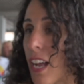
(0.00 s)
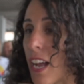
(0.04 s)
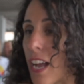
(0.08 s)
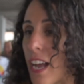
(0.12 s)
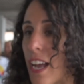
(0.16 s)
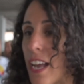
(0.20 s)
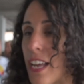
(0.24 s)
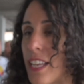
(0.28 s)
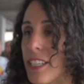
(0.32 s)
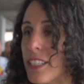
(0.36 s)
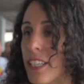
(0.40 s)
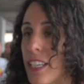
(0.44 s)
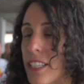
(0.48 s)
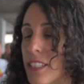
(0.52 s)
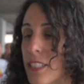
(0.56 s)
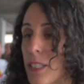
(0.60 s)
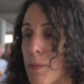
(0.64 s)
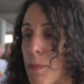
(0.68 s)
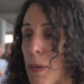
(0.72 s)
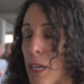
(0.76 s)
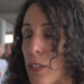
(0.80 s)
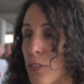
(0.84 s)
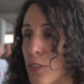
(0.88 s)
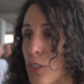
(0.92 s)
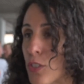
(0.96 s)
And it's
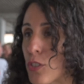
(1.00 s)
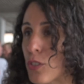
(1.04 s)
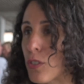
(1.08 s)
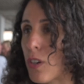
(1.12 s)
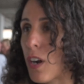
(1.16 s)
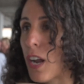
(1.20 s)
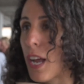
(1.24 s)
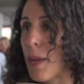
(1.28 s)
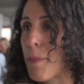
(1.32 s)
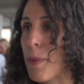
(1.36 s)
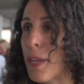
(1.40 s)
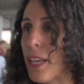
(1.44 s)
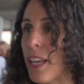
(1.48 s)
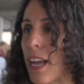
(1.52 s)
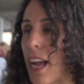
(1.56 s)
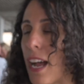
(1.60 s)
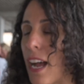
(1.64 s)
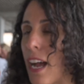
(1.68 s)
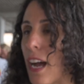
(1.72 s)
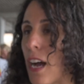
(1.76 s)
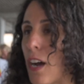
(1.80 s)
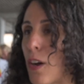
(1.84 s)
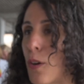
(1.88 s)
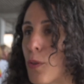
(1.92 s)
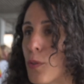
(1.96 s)
about describing
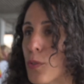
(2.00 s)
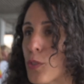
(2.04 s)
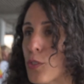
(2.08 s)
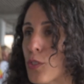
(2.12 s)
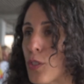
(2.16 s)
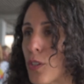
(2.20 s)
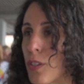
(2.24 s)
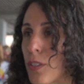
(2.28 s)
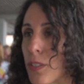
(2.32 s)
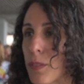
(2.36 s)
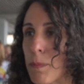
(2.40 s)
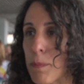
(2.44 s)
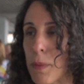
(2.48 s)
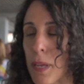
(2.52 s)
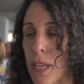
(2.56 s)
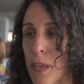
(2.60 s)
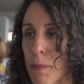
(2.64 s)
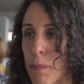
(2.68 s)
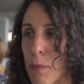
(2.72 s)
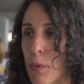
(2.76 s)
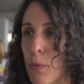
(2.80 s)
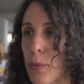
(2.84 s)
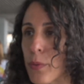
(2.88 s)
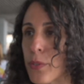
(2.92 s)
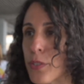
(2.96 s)
how certain
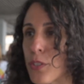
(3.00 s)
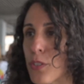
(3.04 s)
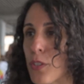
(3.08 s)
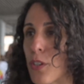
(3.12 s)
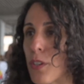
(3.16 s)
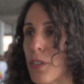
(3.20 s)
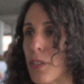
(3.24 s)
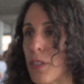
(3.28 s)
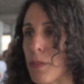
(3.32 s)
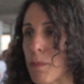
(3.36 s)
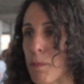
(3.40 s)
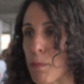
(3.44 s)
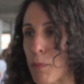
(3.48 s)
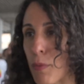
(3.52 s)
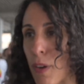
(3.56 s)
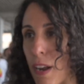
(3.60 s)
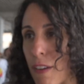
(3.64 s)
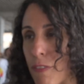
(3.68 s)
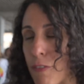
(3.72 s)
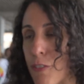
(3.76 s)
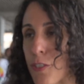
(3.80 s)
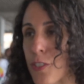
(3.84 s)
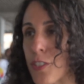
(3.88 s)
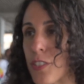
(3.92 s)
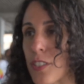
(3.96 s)
people with certain
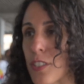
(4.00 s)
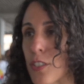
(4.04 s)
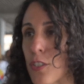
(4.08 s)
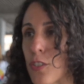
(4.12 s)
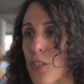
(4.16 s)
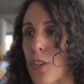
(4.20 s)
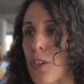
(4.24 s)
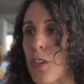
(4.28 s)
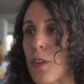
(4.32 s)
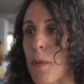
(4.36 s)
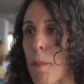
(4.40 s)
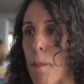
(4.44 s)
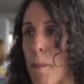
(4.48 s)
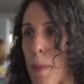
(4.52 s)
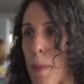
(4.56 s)
preferences, certain